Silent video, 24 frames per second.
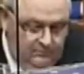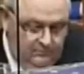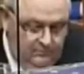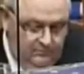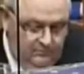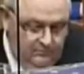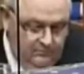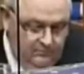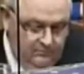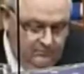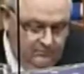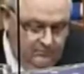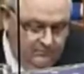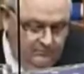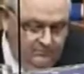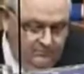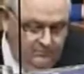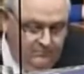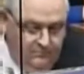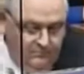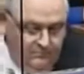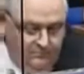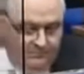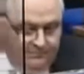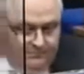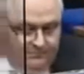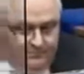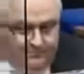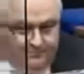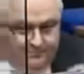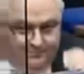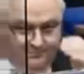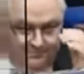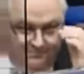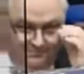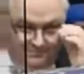
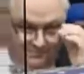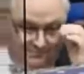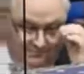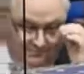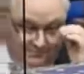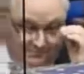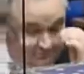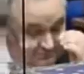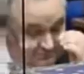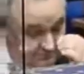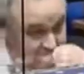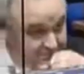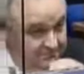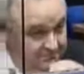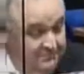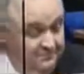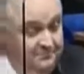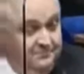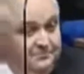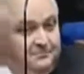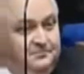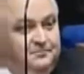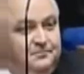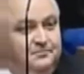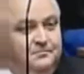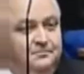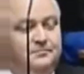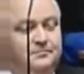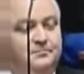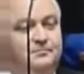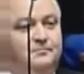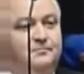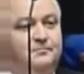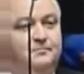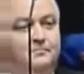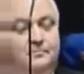
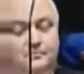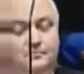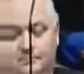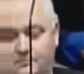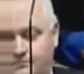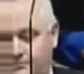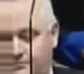The person shown says nothing.